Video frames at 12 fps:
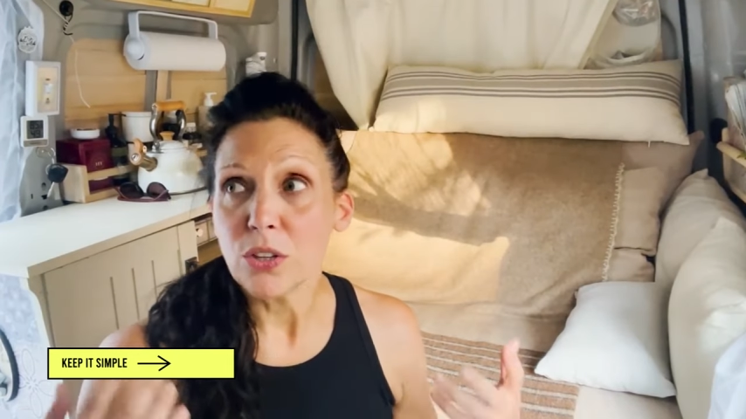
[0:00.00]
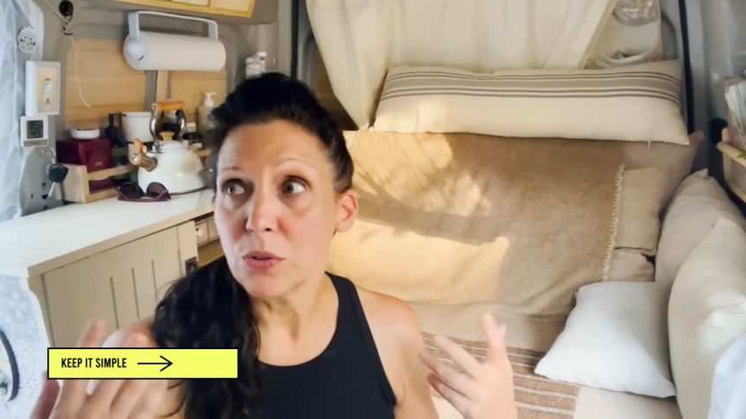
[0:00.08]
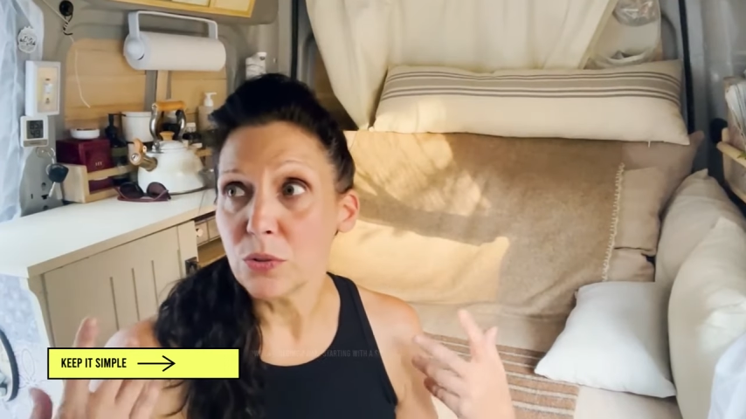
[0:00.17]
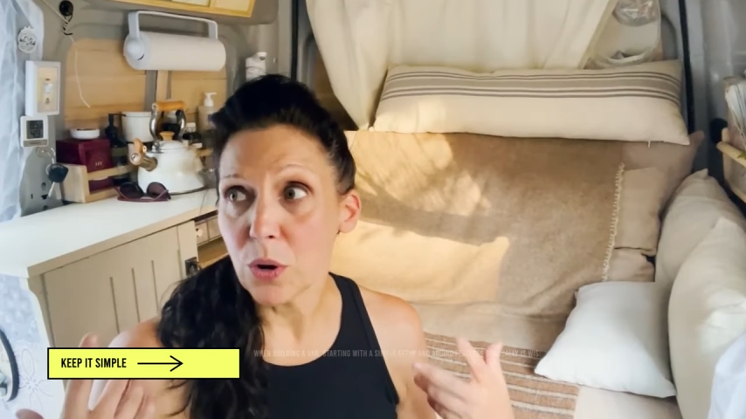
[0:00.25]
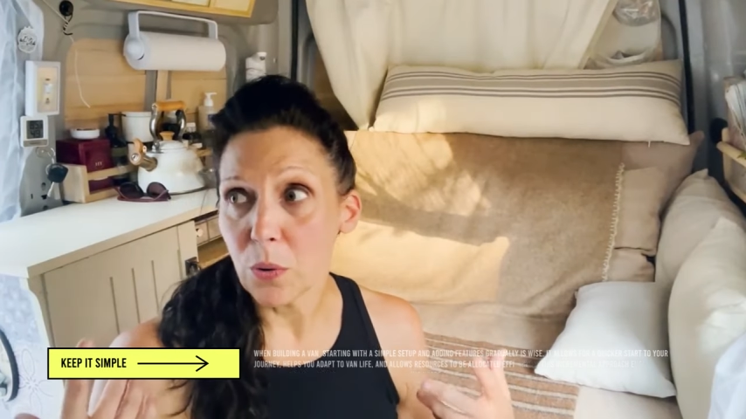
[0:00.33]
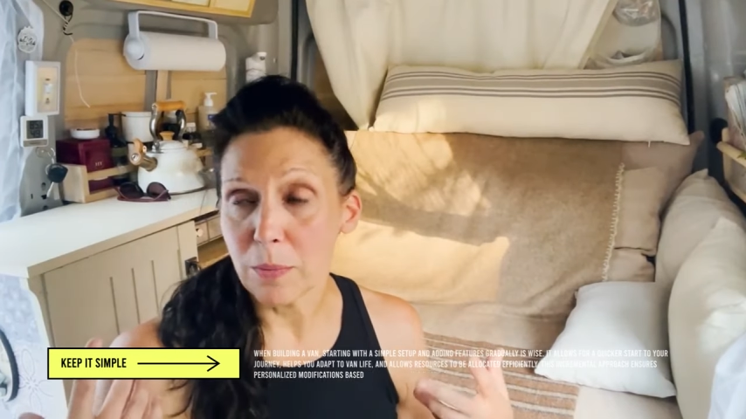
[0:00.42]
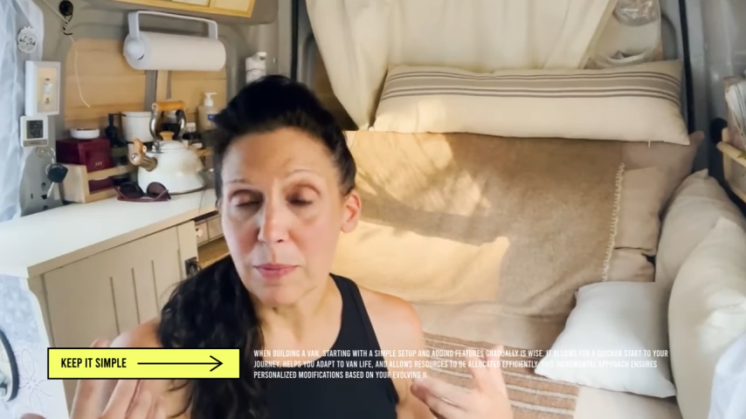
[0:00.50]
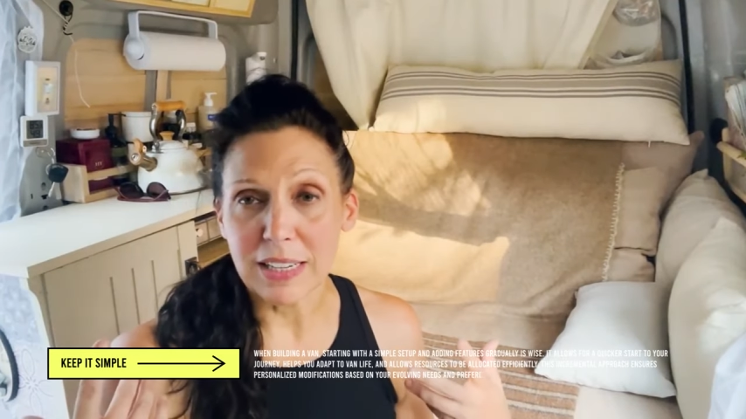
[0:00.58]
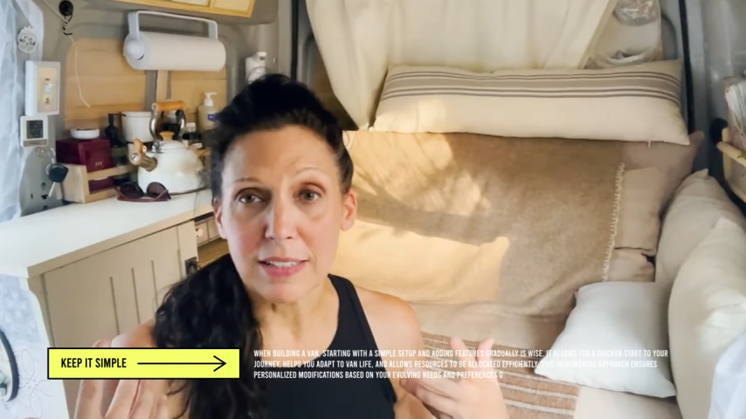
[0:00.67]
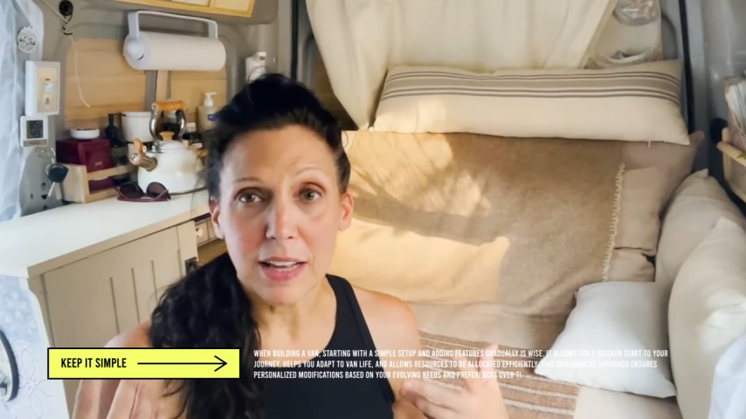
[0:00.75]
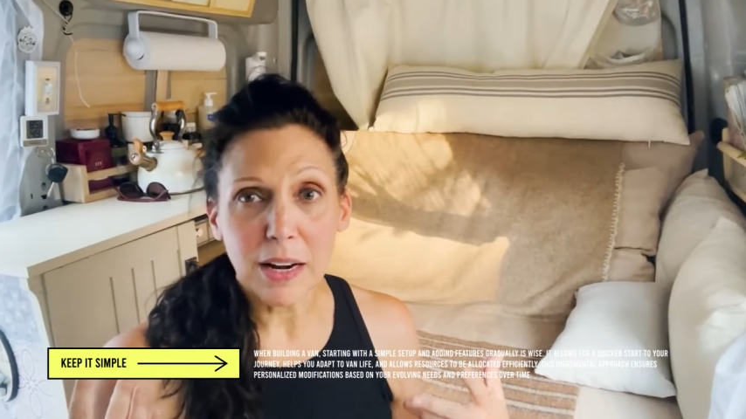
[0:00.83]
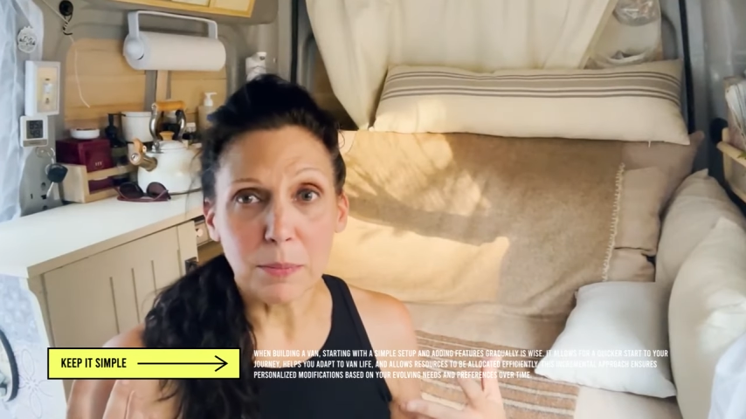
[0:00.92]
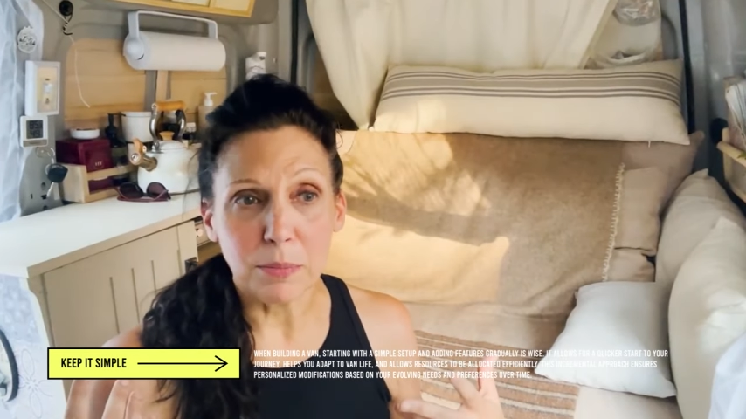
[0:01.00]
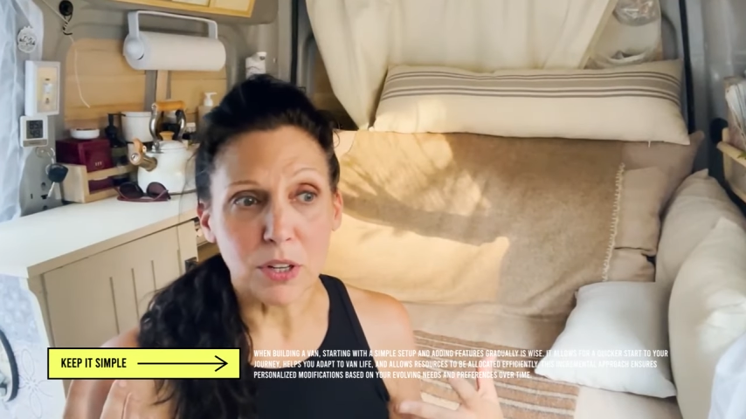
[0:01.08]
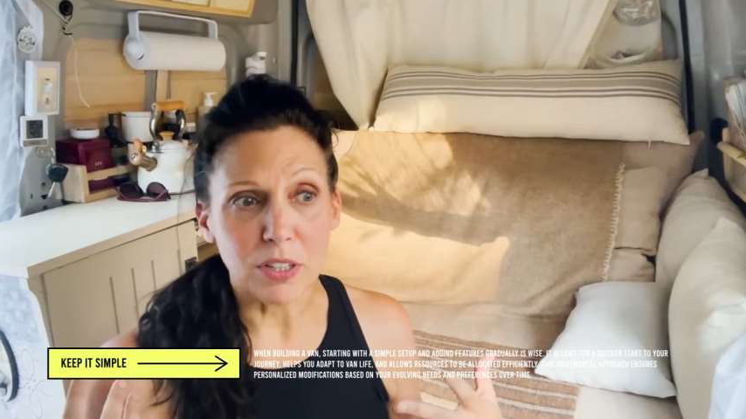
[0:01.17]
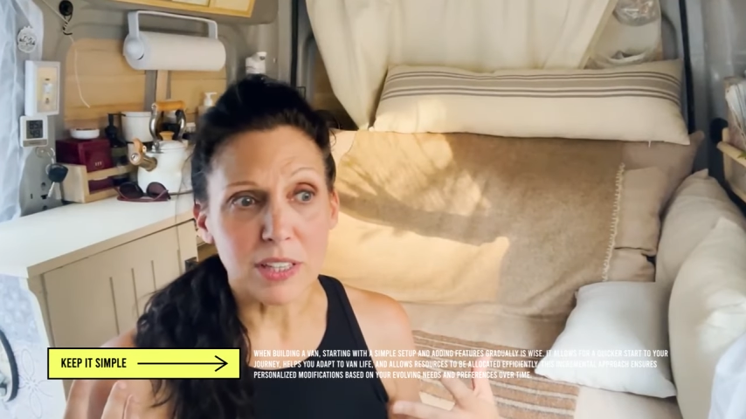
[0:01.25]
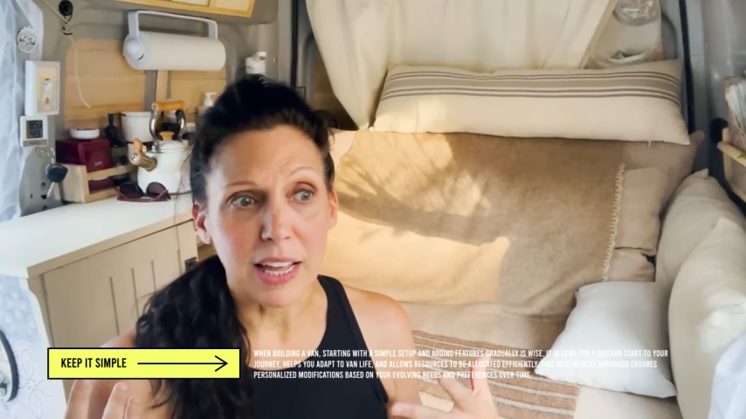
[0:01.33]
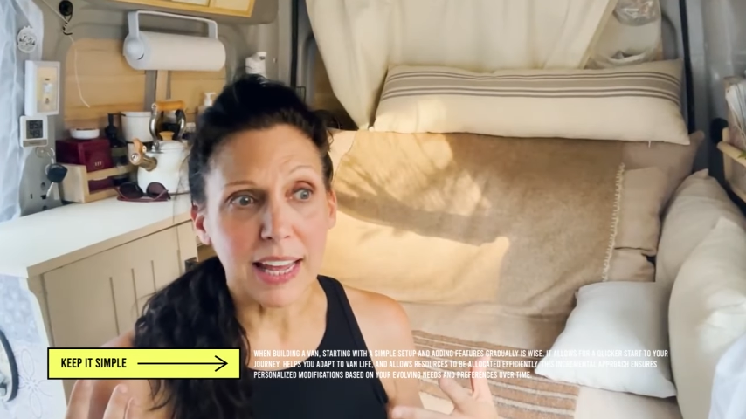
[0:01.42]
you know what my setup
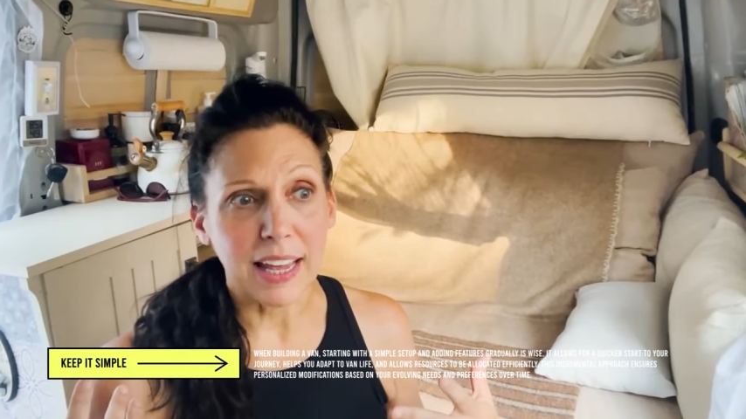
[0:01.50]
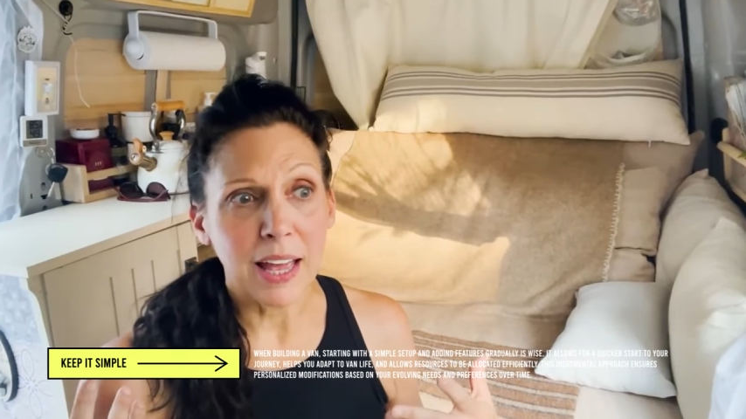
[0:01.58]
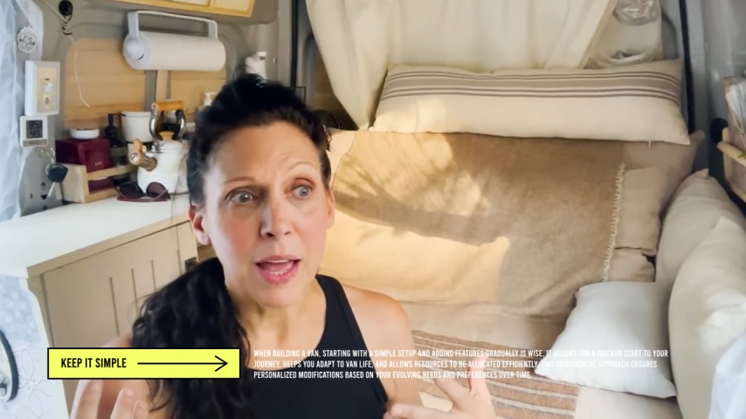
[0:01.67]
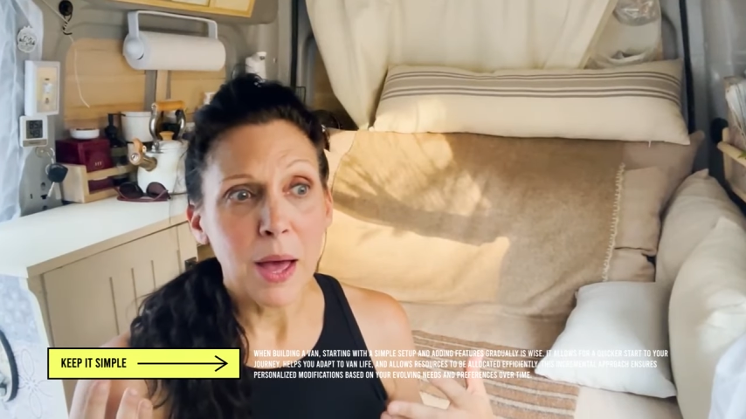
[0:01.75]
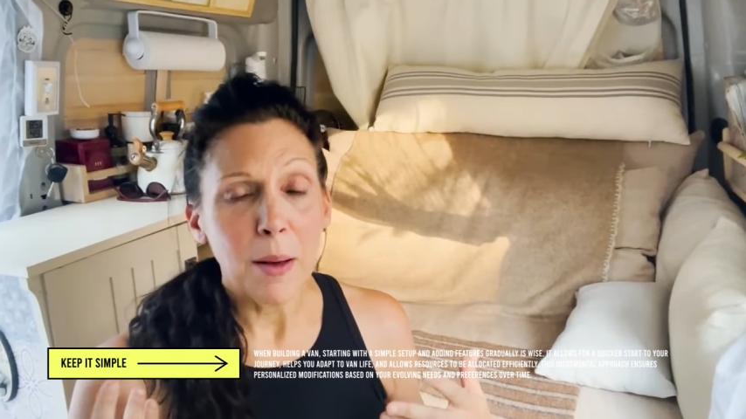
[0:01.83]
looks like,